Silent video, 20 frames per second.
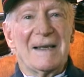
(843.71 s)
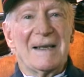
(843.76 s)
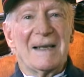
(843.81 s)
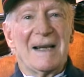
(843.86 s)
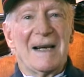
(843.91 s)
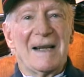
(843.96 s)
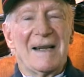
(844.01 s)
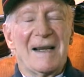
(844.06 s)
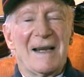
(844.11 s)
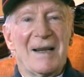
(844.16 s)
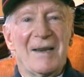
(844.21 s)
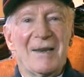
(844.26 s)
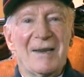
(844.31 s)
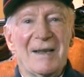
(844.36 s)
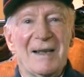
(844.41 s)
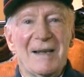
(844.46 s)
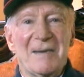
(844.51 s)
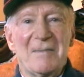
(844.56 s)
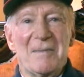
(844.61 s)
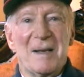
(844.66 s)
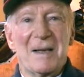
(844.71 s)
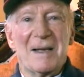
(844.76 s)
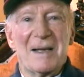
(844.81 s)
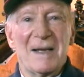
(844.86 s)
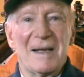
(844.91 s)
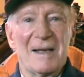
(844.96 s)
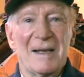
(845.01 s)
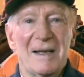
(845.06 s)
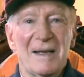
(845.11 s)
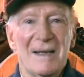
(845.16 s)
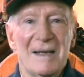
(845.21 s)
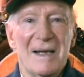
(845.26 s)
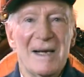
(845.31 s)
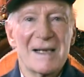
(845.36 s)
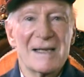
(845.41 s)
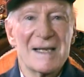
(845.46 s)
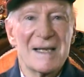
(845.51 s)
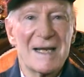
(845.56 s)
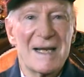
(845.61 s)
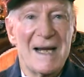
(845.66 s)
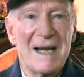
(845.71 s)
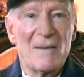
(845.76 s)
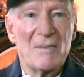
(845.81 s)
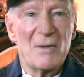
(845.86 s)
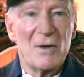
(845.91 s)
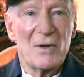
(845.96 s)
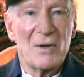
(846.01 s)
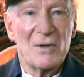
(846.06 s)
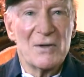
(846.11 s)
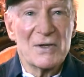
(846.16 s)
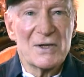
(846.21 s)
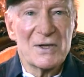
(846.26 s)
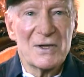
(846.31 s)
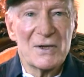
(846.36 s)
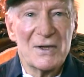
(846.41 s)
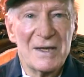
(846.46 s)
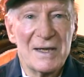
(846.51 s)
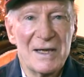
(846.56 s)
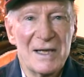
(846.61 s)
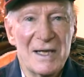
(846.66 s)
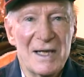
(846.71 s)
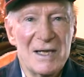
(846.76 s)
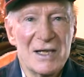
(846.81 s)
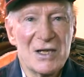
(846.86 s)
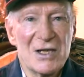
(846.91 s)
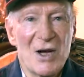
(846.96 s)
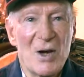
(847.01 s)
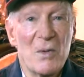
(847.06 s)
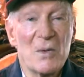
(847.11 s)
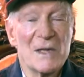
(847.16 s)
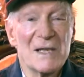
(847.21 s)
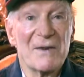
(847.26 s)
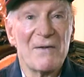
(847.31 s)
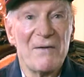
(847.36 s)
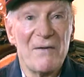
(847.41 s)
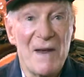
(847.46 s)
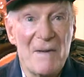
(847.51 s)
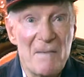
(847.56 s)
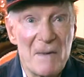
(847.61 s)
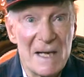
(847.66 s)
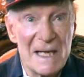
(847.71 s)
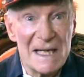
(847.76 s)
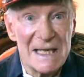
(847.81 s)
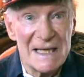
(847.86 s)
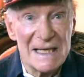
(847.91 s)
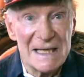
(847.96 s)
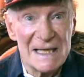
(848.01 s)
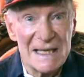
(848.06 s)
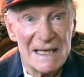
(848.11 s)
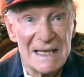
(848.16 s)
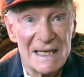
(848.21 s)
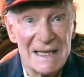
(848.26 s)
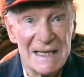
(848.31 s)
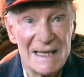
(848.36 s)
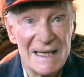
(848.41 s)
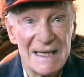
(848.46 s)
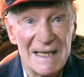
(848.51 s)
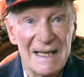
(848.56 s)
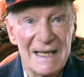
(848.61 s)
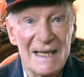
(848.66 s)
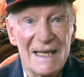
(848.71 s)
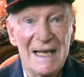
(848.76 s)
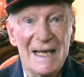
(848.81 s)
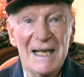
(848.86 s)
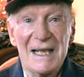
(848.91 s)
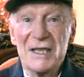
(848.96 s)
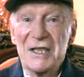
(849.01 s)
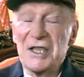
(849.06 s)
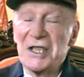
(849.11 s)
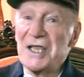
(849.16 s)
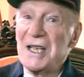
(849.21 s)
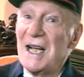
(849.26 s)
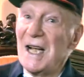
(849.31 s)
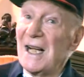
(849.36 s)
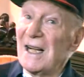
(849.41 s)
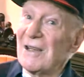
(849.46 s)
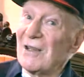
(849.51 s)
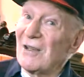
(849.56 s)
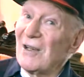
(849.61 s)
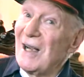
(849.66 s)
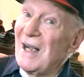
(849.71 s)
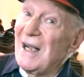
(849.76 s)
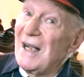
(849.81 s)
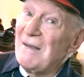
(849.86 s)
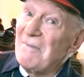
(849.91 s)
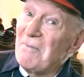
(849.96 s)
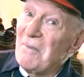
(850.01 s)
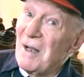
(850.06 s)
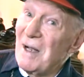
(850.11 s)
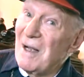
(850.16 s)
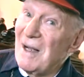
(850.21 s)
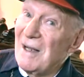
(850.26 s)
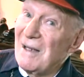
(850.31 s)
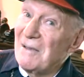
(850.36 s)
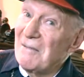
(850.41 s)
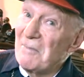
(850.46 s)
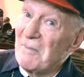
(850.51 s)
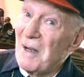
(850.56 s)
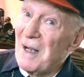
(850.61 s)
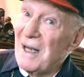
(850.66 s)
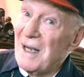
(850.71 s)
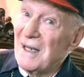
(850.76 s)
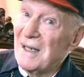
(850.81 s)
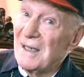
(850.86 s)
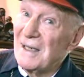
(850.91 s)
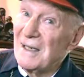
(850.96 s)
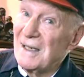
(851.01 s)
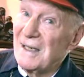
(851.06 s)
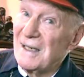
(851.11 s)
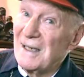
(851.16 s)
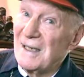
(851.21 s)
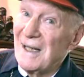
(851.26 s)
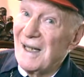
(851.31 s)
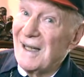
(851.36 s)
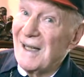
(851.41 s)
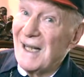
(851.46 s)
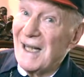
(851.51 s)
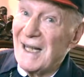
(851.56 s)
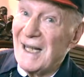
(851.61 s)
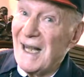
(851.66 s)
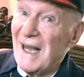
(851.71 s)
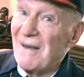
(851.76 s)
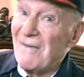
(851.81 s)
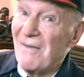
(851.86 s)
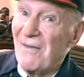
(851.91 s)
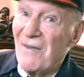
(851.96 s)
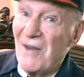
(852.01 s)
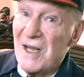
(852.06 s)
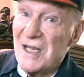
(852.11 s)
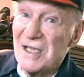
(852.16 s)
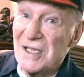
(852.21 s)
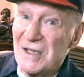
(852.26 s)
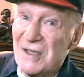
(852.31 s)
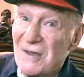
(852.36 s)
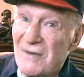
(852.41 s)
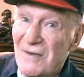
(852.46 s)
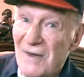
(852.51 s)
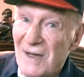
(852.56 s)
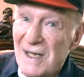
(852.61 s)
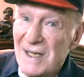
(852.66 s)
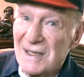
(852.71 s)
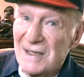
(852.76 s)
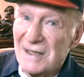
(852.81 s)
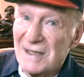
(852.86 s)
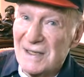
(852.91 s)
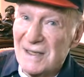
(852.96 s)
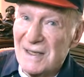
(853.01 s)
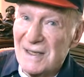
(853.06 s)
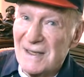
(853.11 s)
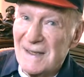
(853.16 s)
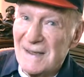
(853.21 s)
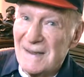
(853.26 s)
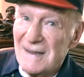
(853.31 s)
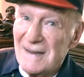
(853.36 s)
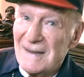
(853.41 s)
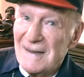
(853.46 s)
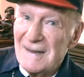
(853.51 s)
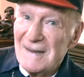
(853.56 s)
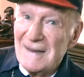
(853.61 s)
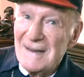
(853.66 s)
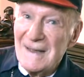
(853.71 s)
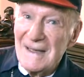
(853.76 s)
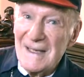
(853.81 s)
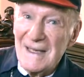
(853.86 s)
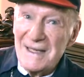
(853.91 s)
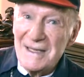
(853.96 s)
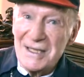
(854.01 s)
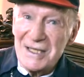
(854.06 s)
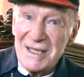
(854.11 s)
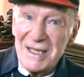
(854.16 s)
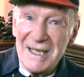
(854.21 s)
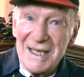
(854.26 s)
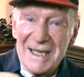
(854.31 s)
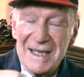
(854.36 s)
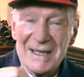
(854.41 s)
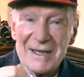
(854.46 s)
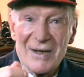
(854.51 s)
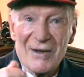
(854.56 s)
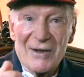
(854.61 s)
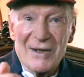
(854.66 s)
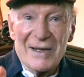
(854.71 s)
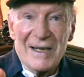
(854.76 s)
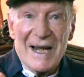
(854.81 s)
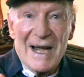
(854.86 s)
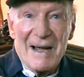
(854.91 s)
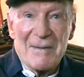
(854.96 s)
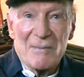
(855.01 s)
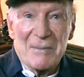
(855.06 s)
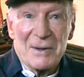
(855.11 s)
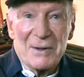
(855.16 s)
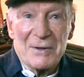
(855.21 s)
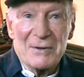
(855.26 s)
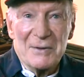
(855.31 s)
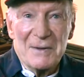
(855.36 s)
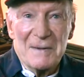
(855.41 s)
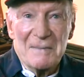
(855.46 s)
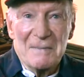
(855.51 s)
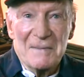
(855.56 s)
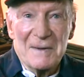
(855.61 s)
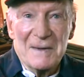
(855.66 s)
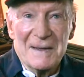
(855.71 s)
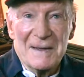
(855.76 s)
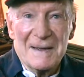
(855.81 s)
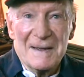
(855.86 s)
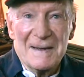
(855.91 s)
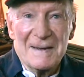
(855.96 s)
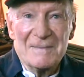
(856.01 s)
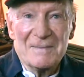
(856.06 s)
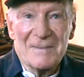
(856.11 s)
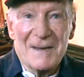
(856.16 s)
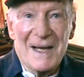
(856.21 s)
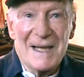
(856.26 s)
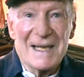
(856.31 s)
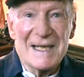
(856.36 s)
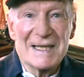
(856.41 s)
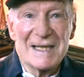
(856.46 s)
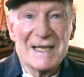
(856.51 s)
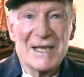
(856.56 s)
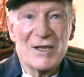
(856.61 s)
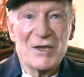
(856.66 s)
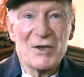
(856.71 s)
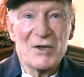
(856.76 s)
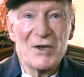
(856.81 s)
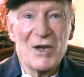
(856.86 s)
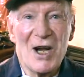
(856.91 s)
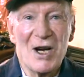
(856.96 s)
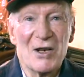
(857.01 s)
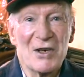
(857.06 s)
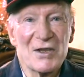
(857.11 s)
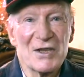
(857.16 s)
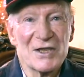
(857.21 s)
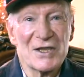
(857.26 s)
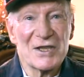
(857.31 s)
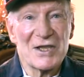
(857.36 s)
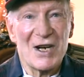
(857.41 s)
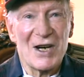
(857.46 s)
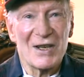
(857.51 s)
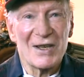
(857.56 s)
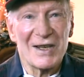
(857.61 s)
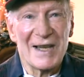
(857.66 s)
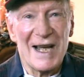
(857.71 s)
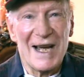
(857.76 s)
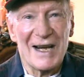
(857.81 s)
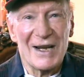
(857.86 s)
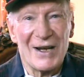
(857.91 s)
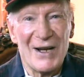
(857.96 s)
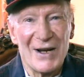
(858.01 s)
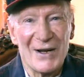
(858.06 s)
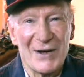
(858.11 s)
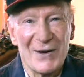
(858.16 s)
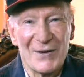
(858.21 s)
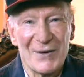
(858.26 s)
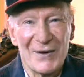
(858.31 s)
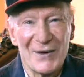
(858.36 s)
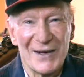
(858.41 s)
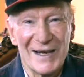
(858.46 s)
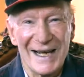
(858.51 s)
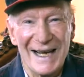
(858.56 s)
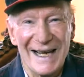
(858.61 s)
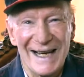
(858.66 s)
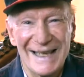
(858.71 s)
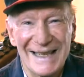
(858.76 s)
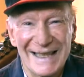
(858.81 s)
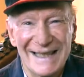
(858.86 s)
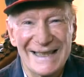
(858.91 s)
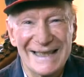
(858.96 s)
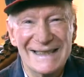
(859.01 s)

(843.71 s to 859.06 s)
And the other little monkey, as it came closer, he saw was feminine. And she had her hand behind her back, and they came face to face. And she held out an apple to him. And he said, "You're not going to start that all over again."